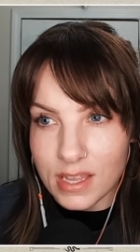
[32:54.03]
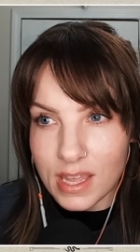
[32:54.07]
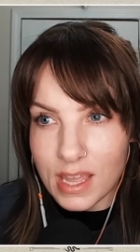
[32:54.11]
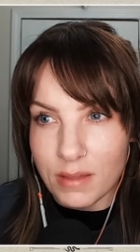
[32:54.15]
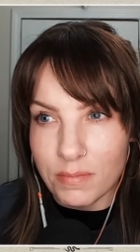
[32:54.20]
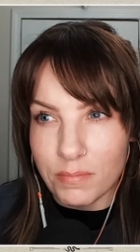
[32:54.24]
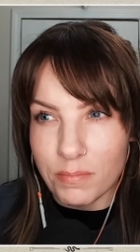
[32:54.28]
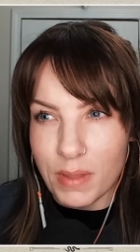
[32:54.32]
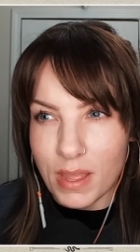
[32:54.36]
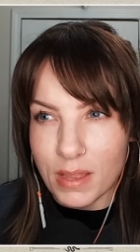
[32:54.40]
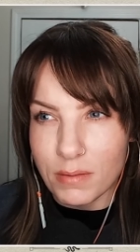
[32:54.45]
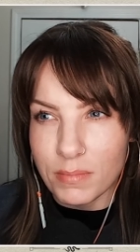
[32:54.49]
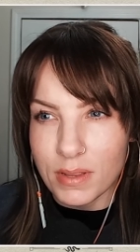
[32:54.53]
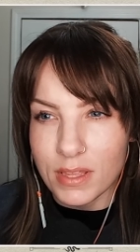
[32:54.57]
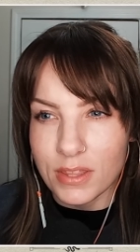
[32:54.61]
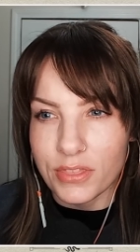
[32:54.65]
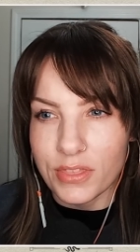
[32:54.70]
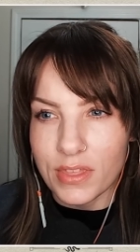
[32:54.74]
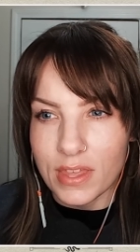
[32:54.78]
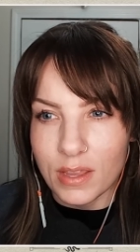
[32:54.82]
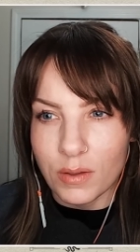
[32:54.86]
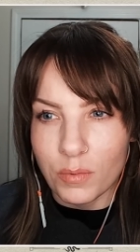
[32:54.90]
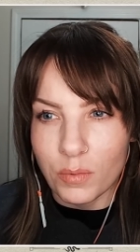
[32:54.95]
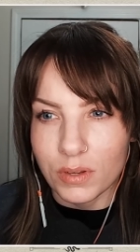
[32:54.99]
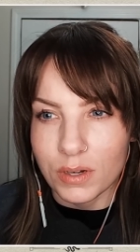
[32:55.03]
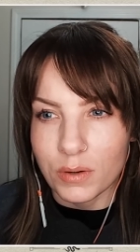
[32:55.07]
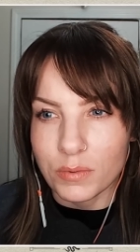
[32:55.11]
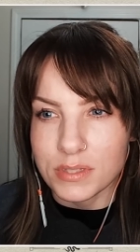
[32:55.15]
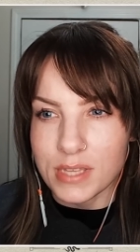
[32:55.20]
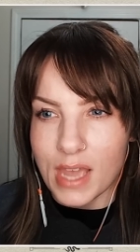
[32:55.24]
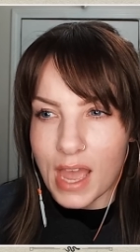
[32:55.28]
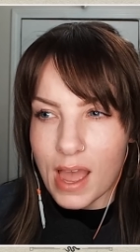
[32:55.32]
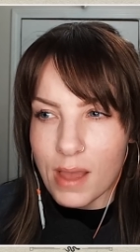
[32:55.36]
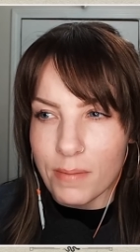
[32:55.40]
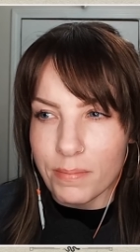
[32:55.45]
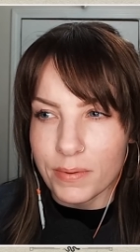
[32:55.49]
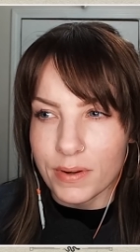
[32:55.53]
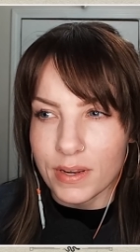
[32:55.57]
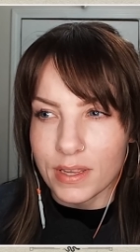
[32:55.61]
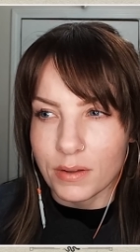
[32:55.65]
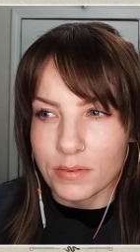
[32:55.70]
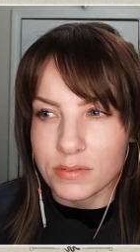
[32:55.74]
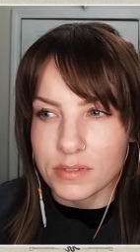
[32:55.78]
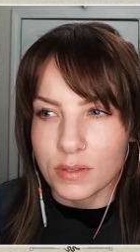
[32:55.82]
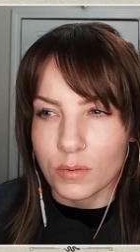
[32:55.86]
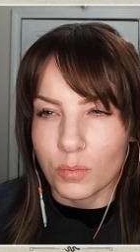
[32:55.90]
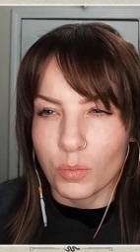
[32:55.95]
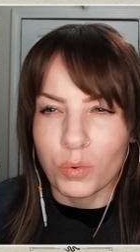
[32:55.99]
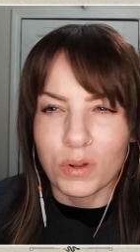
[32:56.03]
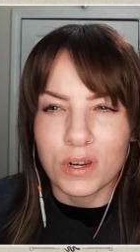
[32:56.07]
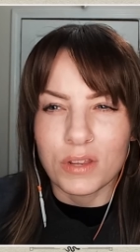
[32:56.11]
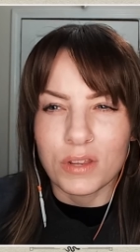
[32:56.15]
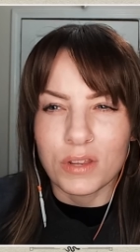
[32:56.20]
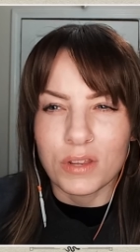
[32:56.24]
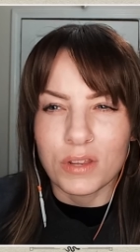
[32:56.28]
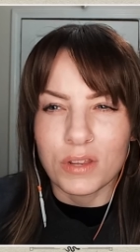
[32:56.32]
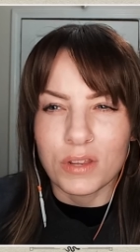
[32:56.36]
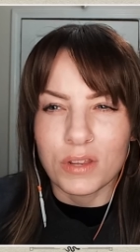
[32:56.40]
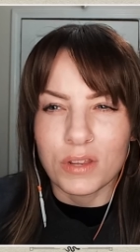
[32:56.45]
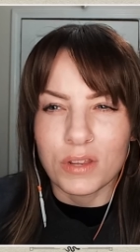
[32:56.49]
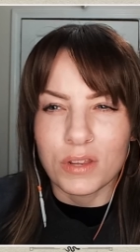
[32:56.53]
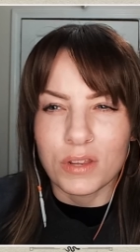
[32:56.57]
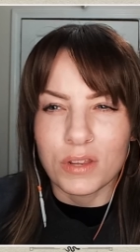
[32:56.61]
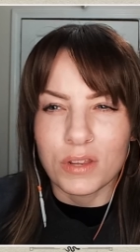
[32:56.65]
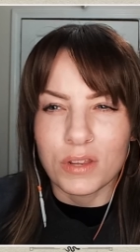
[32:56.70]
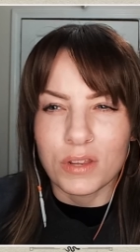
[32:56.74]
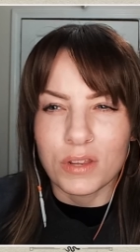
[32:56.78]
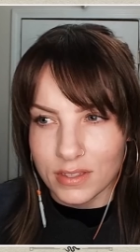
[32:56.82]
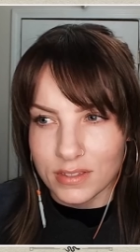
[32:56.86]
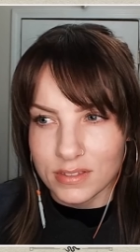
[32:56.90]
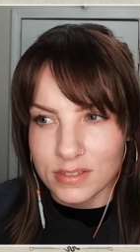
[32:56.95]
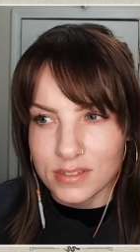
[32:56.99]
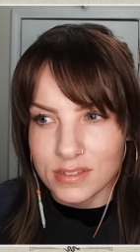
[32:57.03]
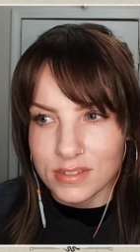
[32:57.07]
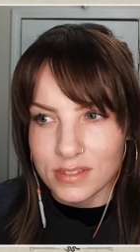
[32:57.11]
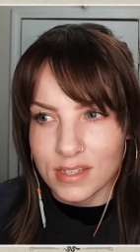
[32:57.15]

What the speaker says: It made me think when it was happening, I was like, what if you didn't win this?